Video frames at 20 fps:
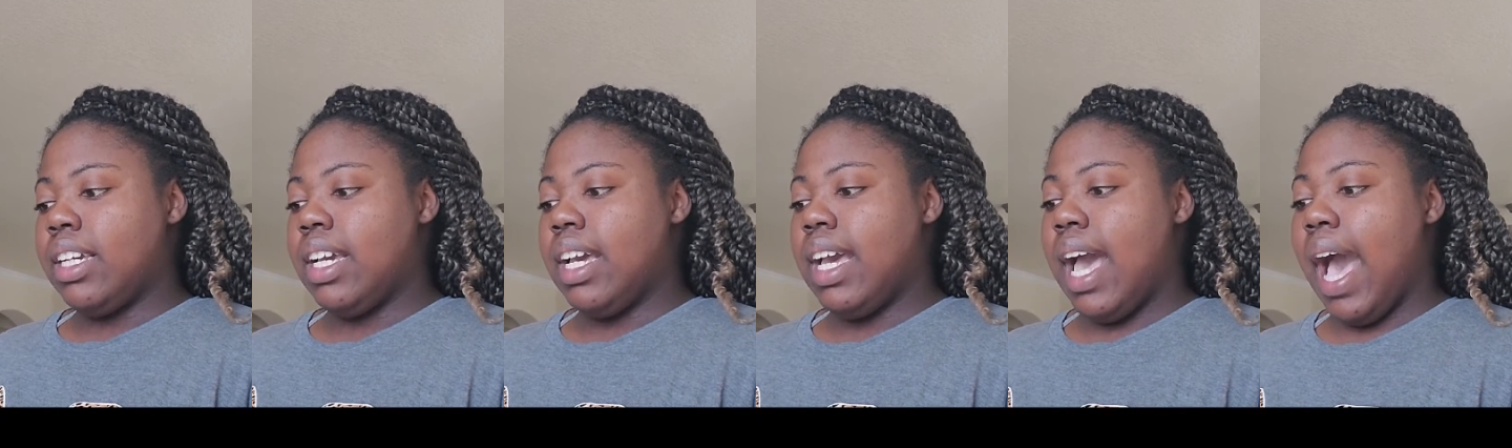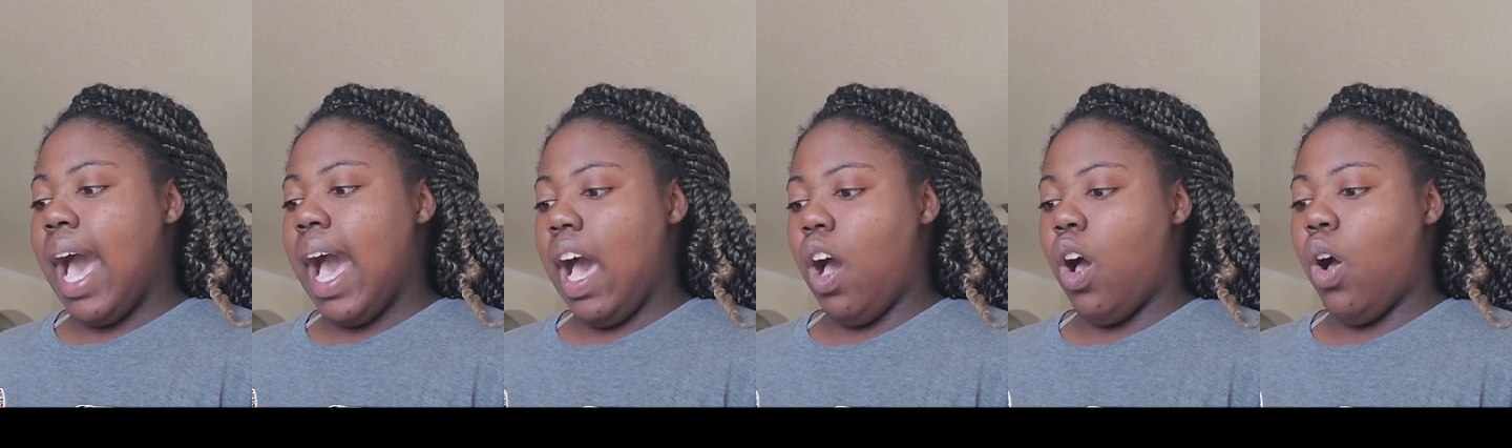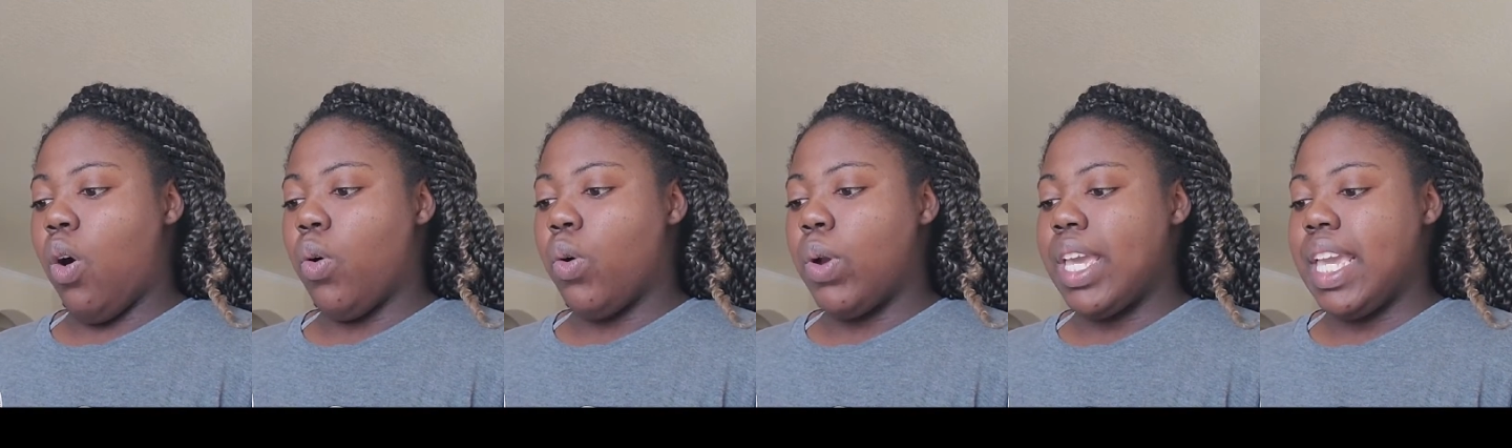
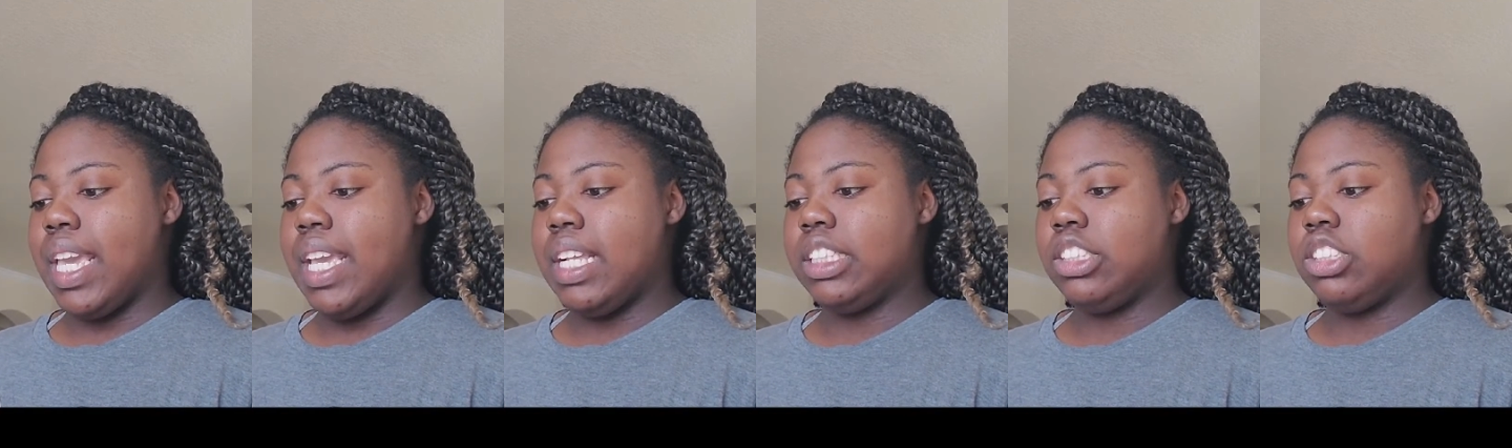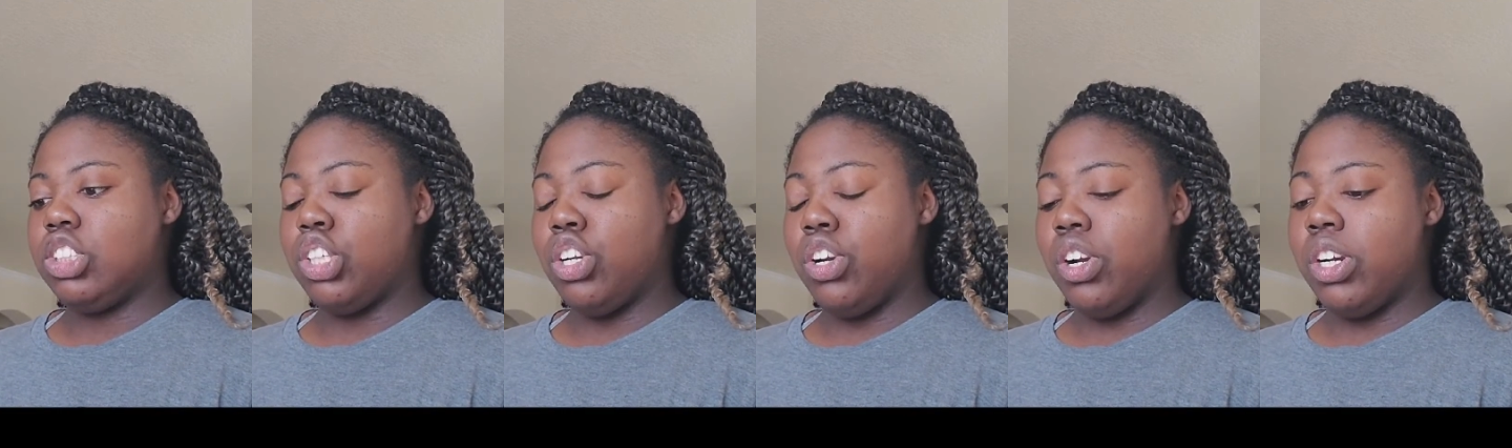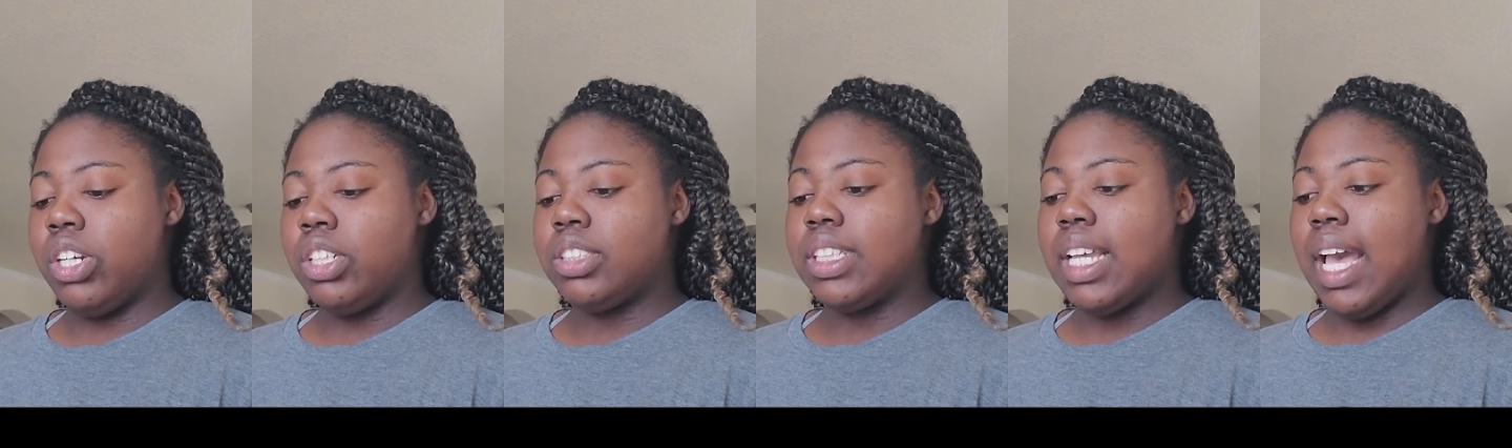how it
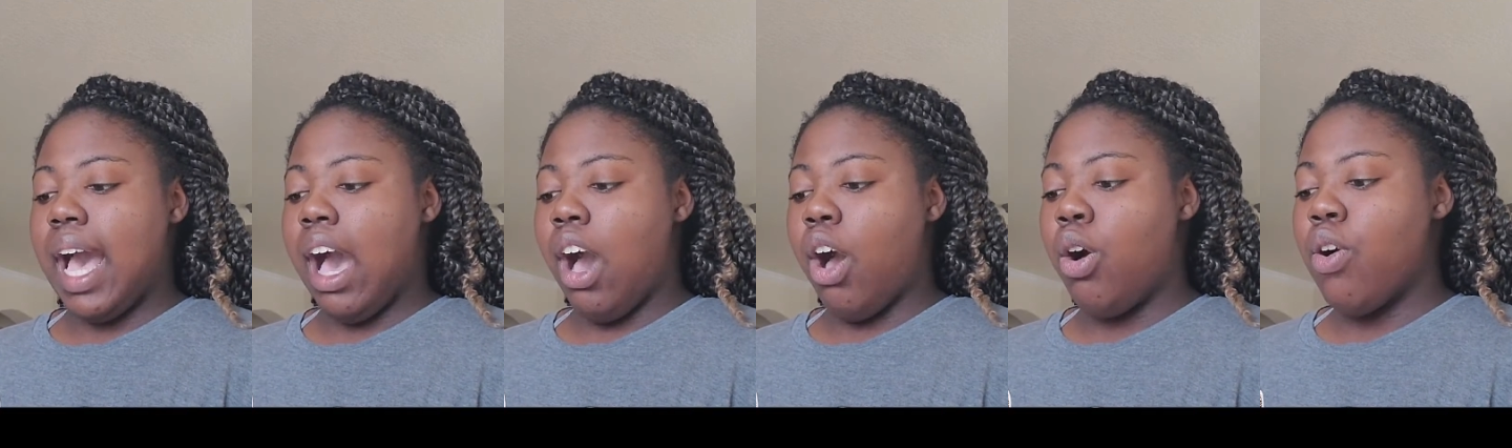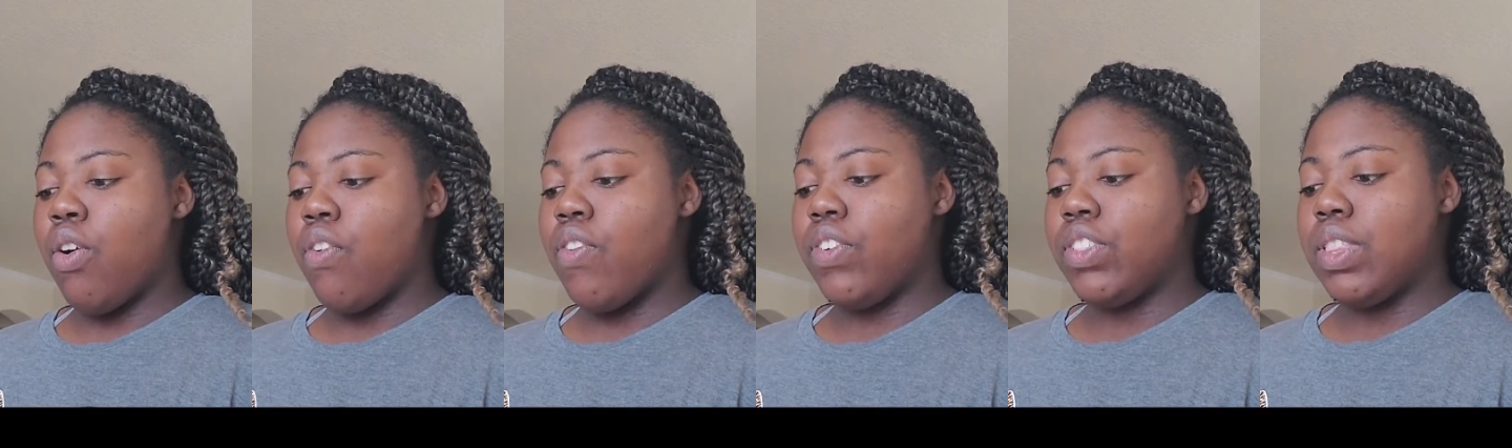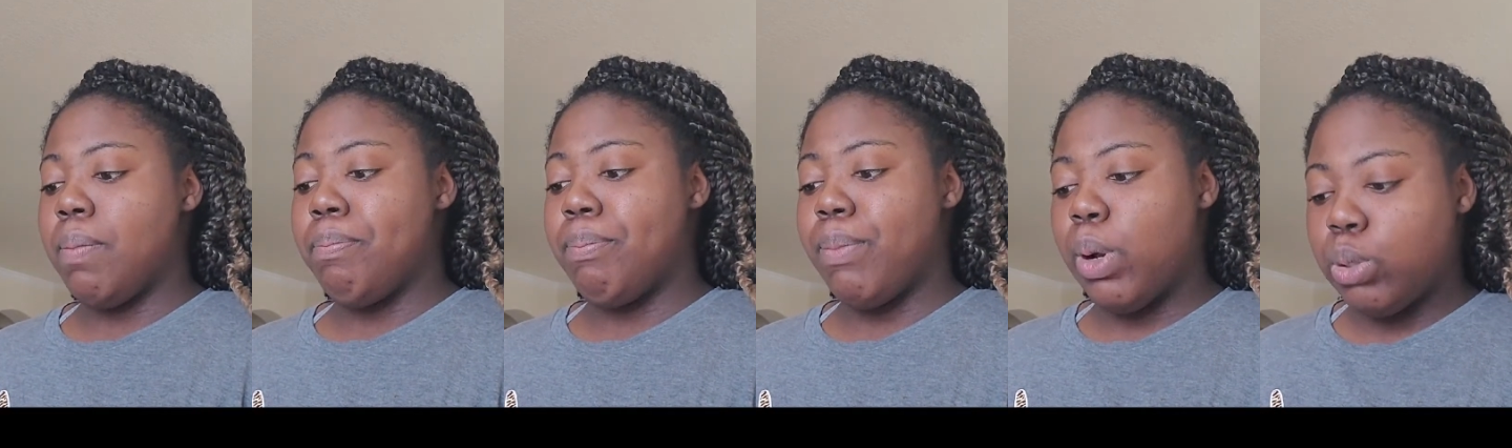turns out for the
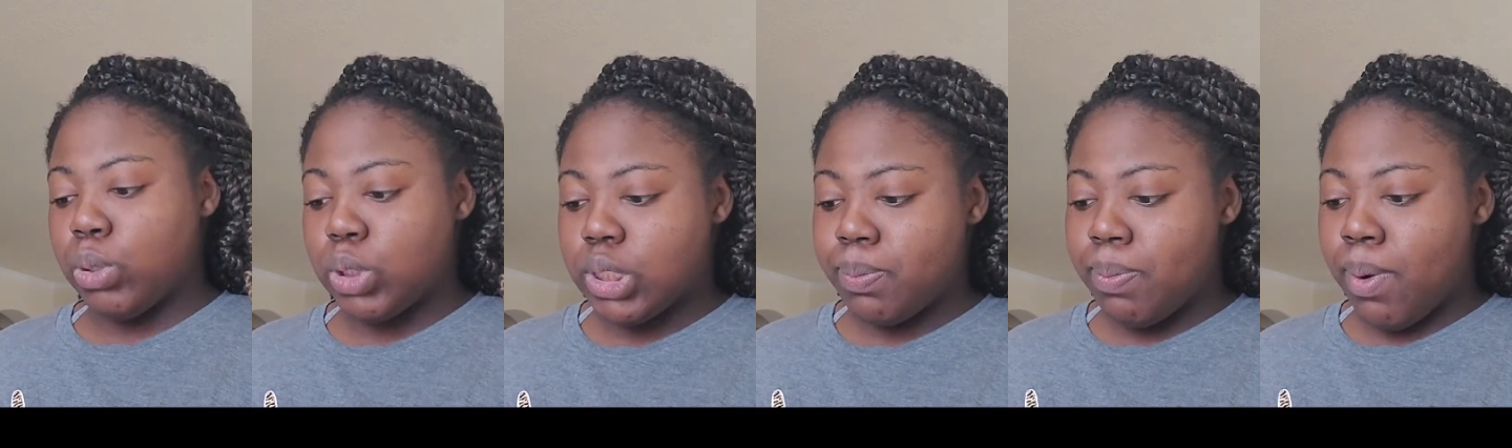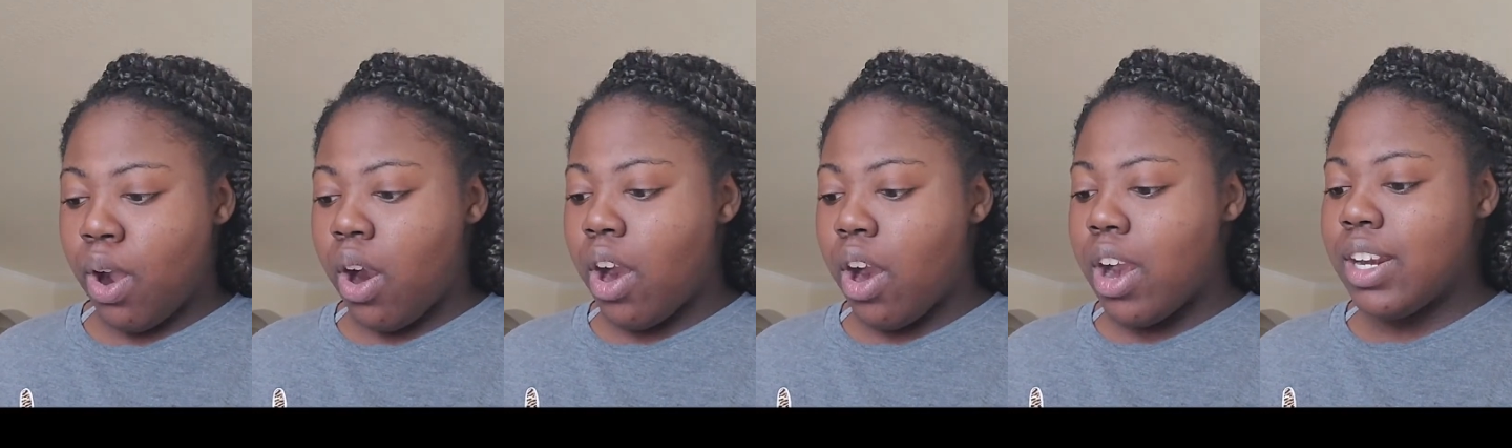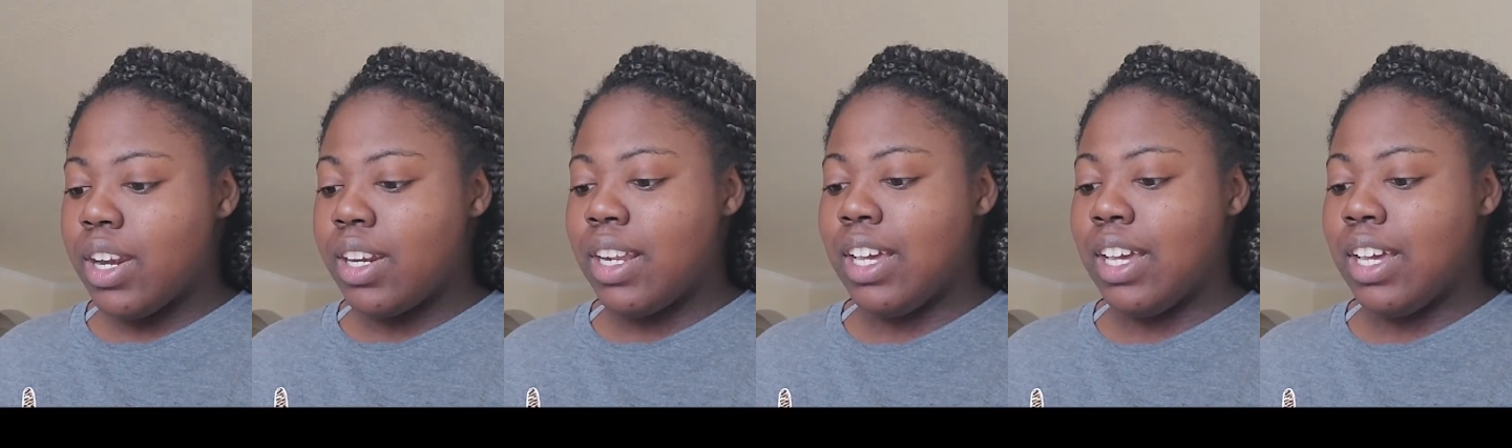most part,